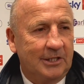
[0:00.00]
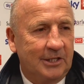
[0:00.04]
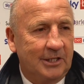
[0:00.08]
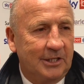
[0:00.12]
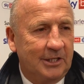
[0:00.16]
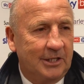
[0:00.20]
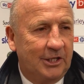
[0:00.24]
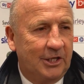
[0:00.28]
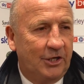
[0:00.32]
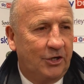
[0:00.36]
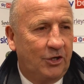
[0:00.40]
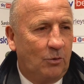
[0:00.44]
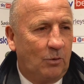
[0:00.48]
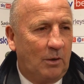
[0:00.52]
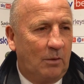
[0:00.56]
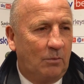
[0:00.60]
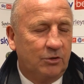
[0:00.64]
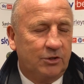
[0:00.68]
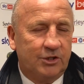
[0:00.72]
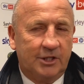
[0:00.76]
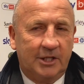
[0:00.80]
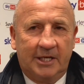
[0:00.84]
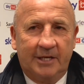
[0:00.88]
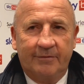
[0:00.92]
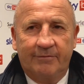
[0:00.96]
you know how
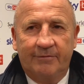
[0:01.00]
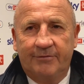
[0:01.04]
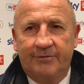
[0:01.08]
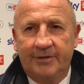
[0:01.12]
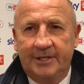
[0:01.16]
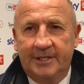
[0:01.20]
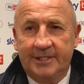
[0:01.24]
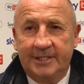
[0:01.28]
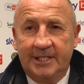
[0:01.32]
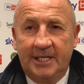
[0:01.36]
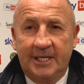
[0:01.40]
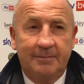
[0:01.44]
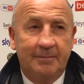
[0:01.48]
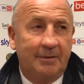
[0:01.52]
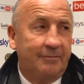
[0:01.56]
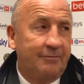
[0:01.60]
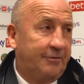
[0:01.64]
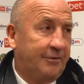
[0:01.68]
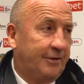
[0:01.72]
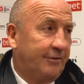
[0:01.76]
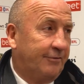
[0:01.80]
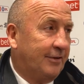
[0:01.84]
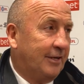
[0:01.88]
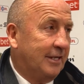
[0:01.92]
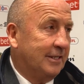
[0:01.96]
much they're giving for the team and for
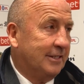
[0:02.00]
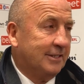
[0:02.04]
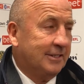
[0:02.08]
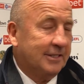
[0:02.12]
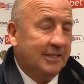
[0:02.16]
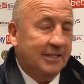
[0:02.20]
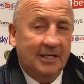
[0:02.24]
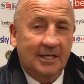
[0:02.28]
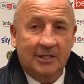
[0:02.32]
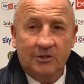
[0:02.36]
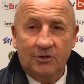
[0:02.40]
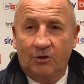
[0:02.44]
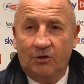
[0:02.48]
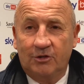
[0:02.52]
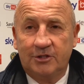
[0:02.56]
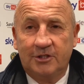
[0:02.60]
the fans. I